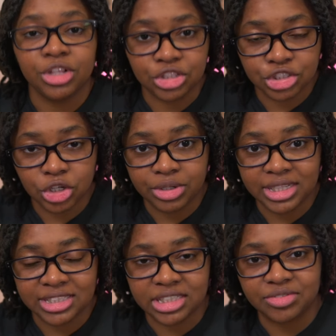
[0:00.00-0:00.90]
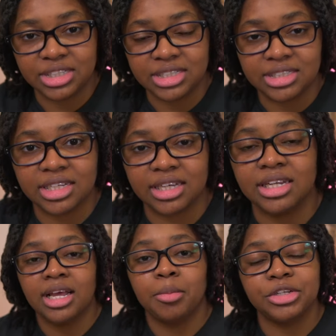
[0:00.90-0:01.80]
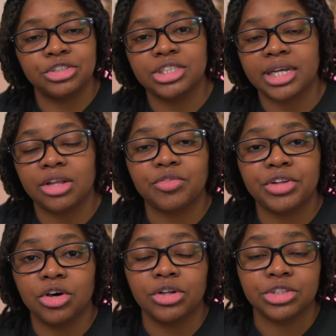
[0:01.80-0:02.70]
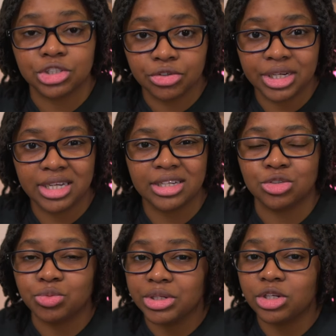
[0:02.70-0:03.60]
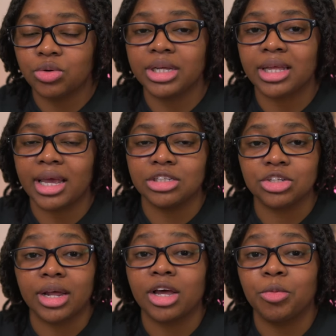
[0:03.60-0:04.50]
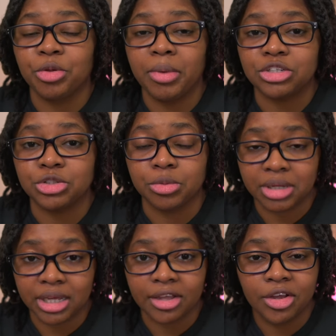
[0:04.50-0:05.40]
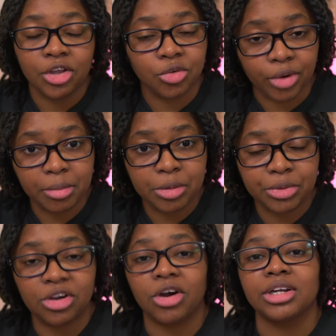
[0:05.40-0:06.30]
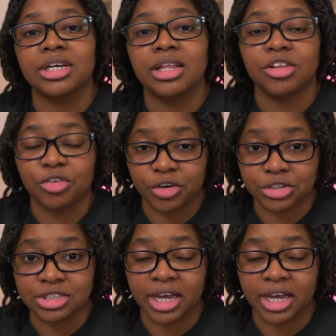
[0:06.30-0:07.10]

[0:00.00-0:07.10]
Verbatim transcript: the Sony ZV-E10. Make sure you check out the video on the screen. It's really quick, and it's going to help you make sure you pick the right memory card the first